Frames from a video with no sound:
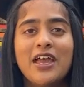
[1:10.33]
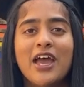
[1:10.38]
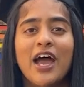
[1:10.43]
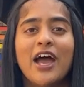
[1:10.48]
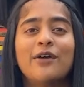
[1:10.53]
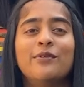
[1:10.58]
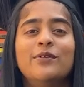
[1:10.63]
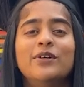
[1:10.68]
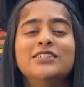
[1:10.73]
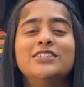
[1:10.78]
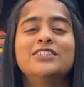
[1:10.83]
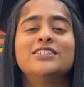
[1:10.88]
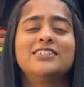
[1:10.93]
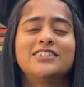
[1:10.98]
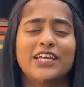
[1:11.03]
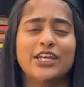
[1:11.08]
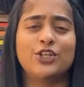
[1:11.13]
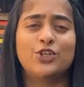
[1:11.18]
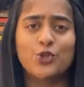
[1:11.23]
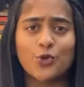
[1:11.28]
I want to
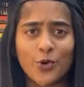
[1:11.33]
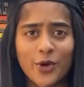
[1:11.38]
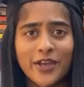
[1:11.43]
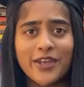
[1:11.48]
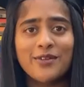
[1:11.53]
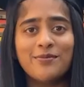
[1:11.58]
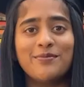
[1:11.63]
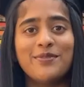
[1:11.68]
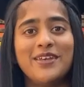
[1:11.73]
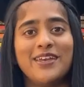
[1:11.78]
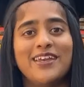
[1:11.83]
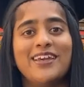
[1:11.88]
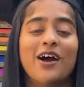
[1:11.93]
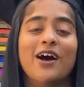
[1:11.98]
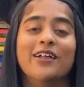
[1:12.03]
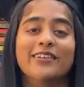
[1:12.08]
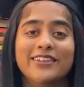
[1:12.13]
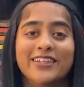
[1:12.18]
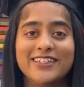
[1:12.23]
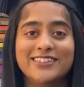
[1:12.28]
say join me
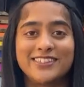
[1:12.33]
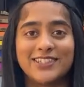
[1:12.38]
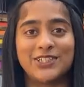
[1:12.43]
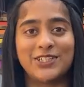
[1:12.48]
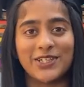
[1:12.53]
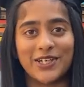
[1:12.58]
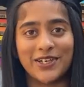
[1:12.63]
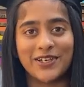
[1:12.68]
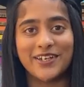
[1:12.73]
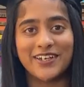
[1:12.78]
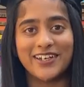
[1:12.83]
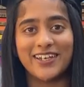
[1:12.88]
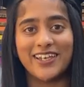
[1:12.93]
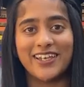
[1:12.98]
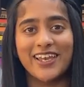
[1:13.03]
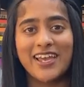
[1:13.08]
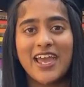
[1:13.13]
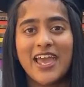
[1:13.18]
on this journey